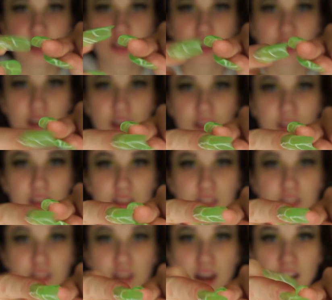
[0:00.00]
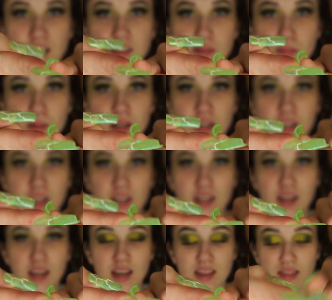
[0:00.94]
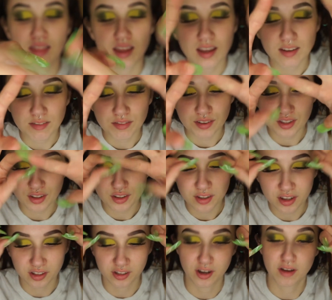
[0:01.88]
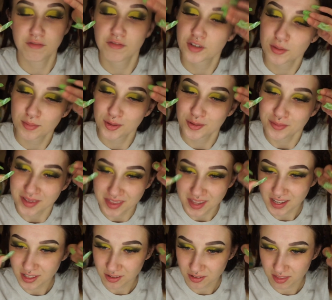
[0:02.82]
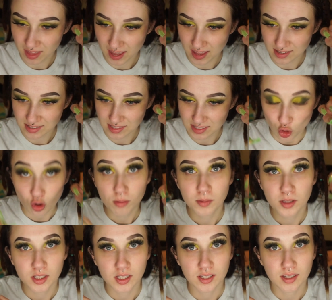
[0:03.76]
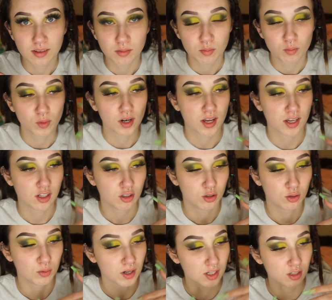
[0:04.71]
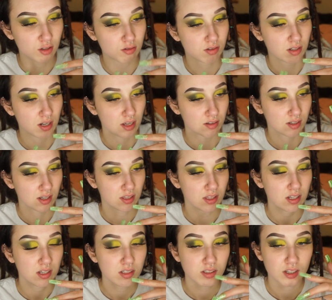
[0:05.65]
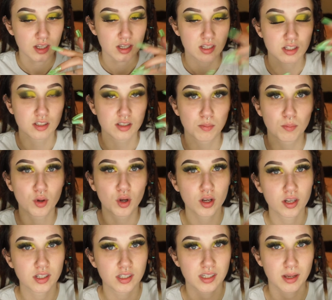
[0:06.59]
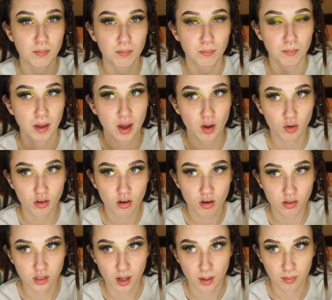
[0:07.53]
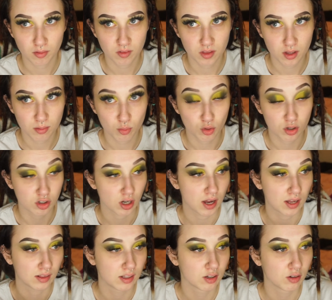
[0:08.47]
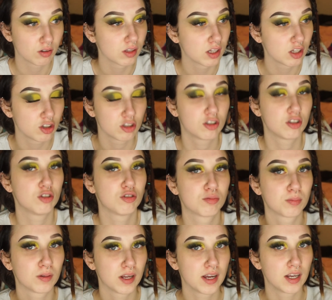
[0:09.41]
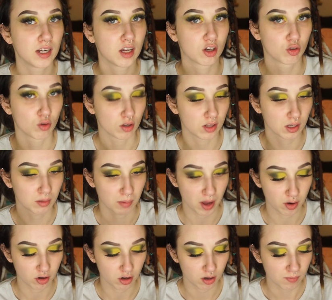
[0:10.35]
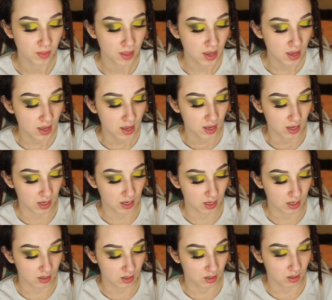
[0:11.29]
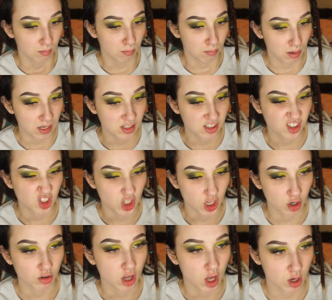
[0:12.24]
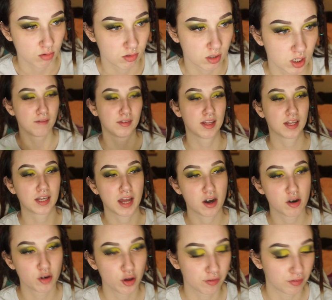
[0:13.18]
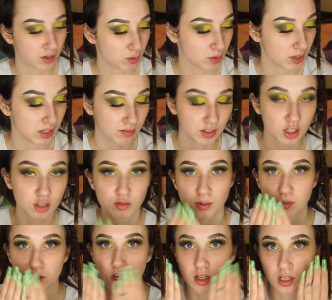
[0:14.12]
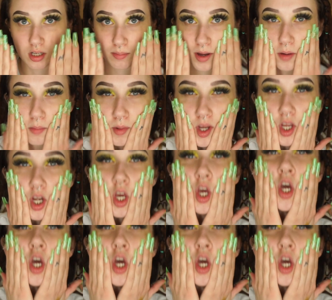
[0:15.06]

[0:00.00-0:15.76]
just like these sides bend in and they feel uncomfortable when they do that. Normally what I do when I use nails like these is put dip powder on top of them, which I literally just use plain acrylic powder and base gel coat. I feel like I don't know if anyone even knows what I'm talking about, but